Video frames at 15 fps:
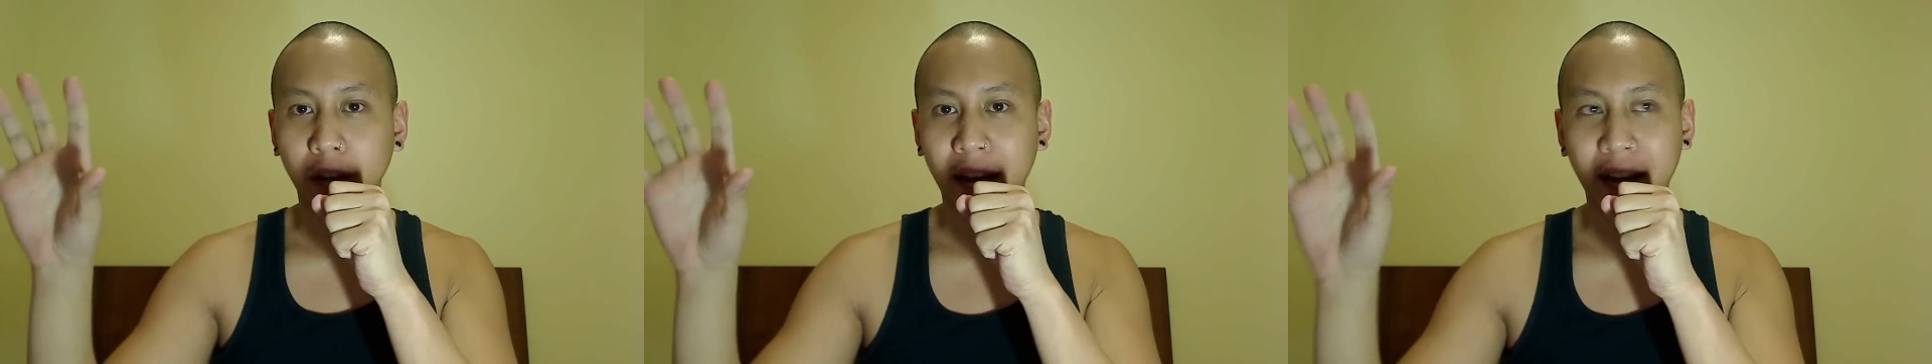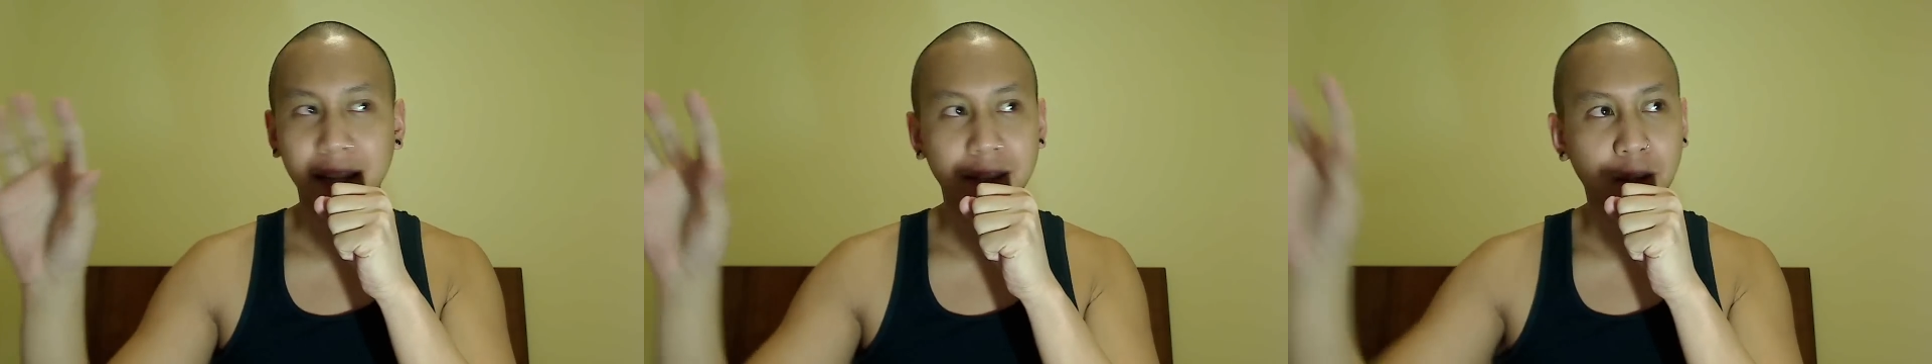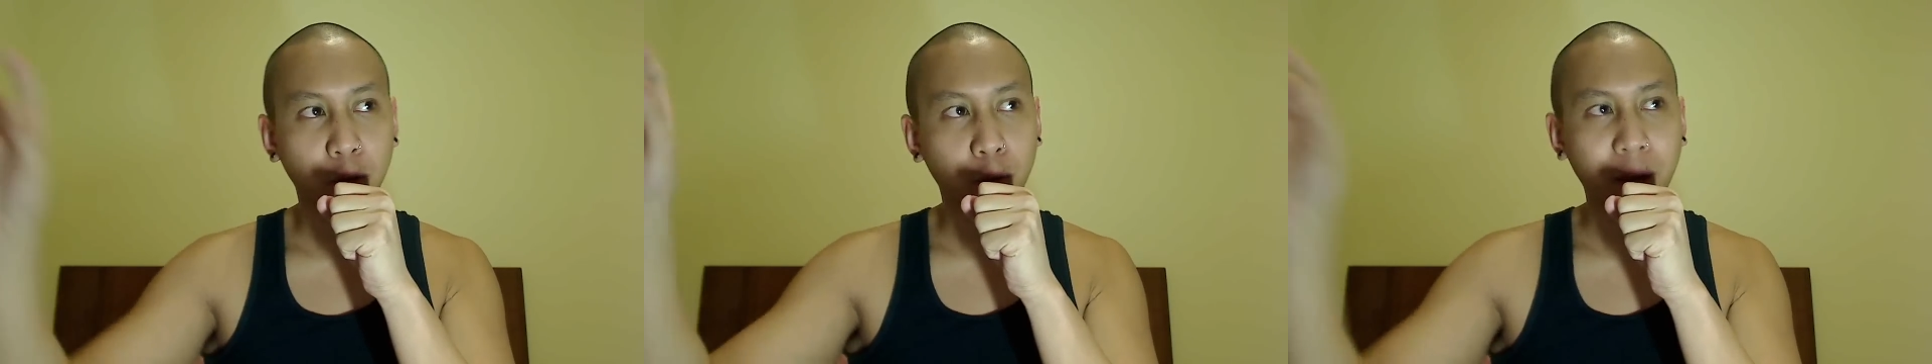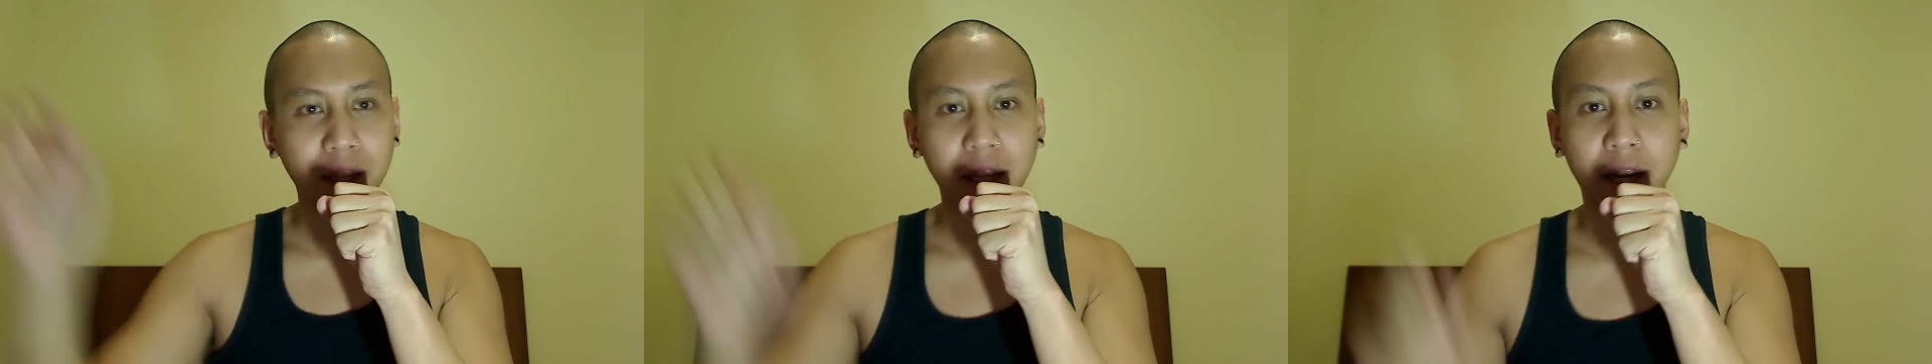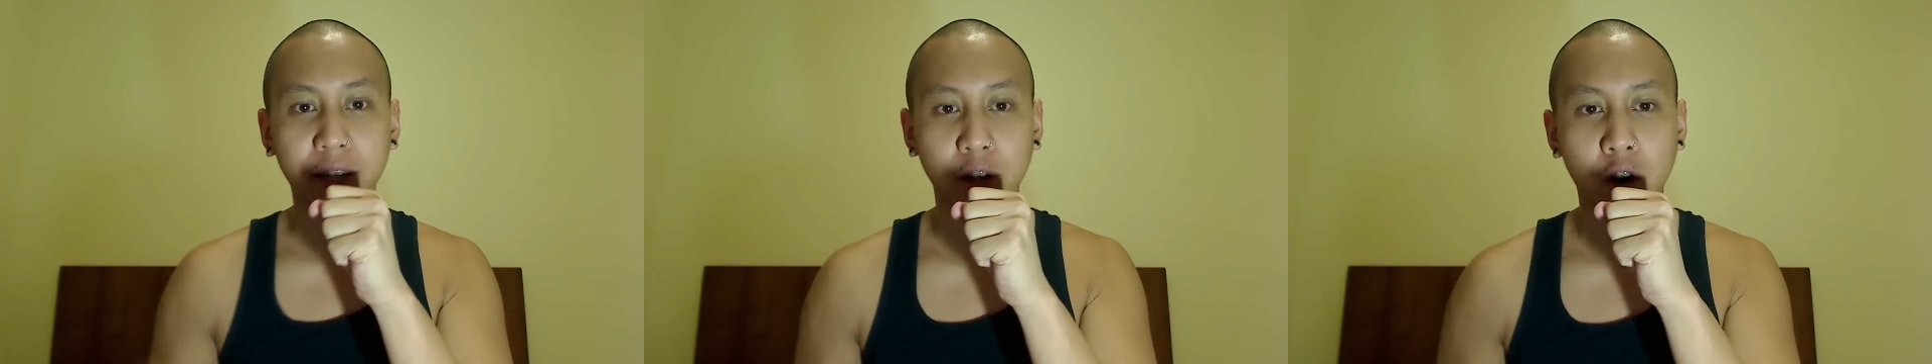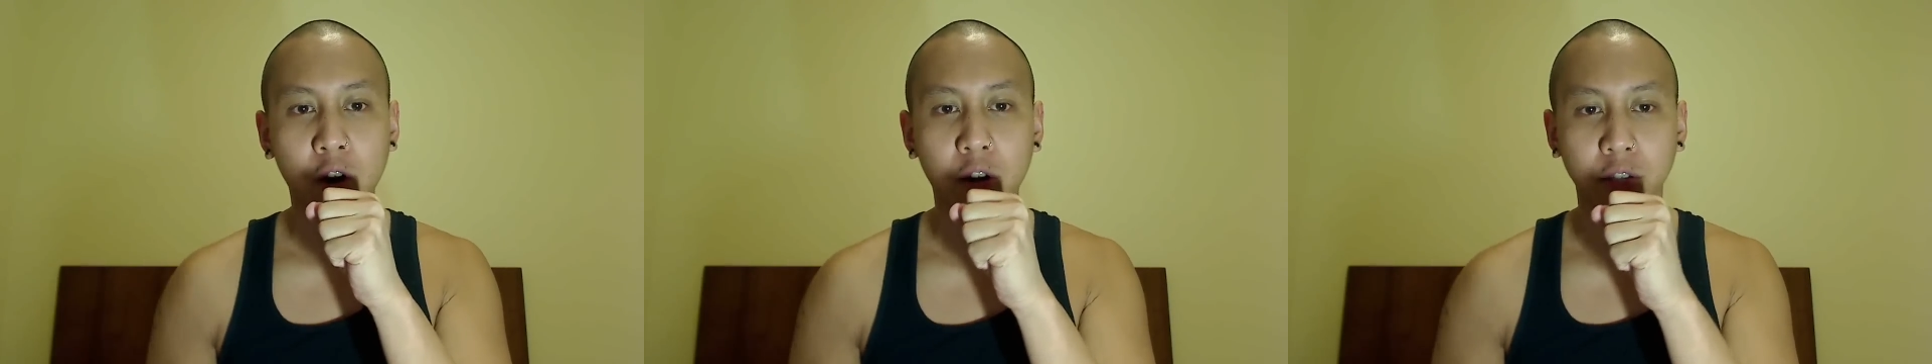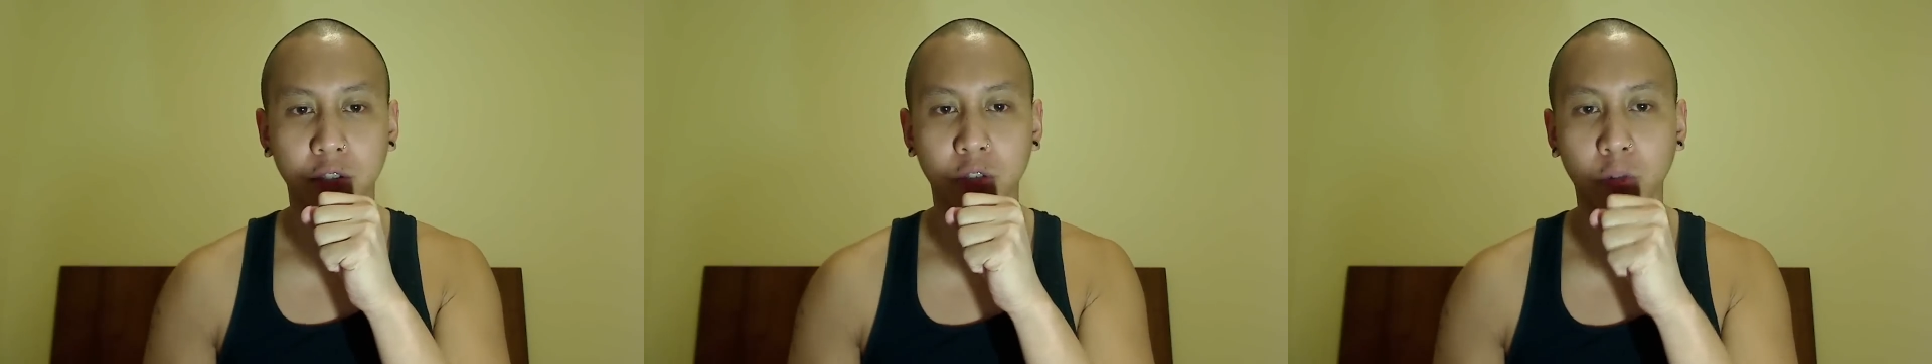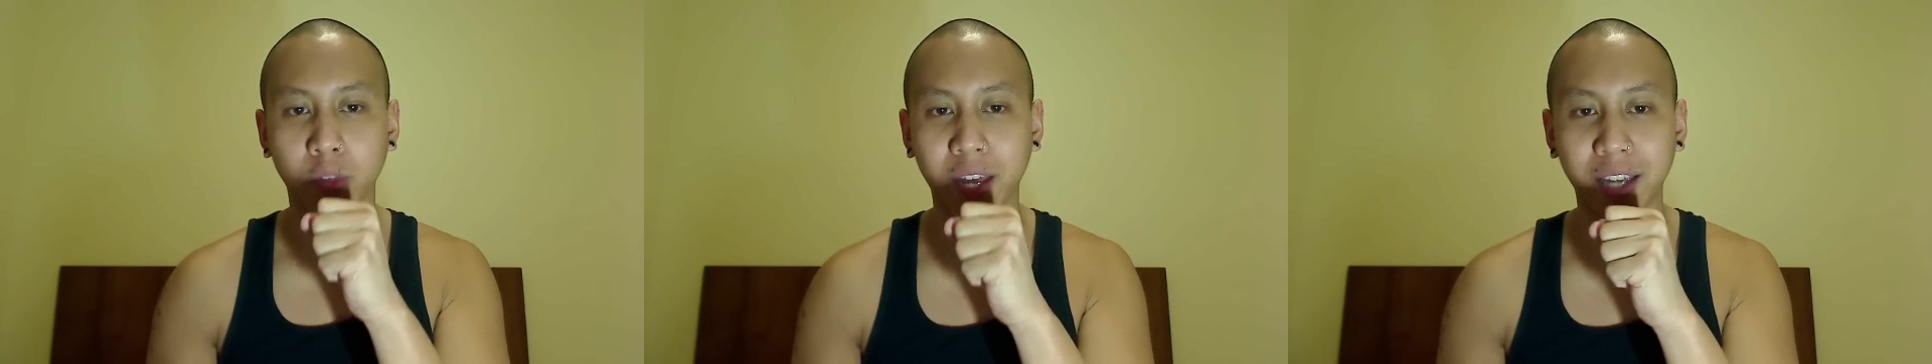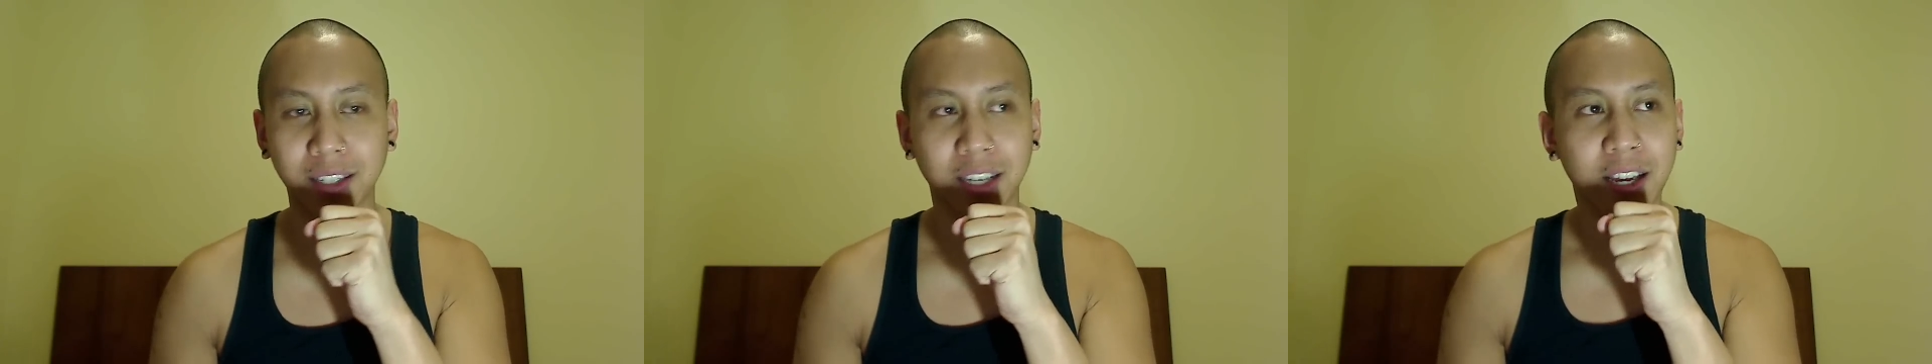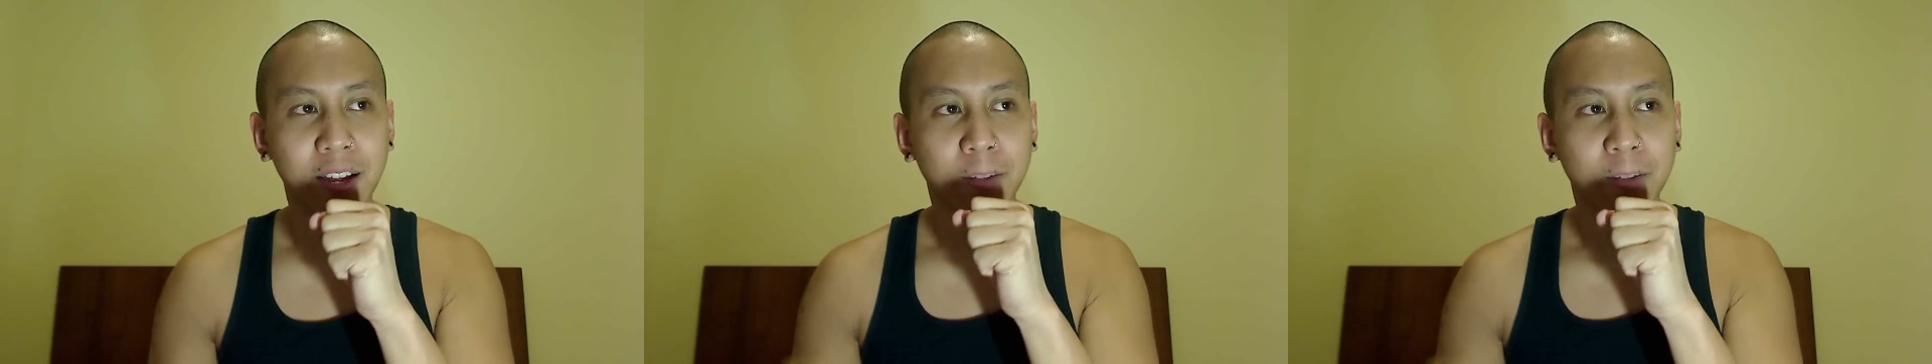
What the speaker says: has the red light on so that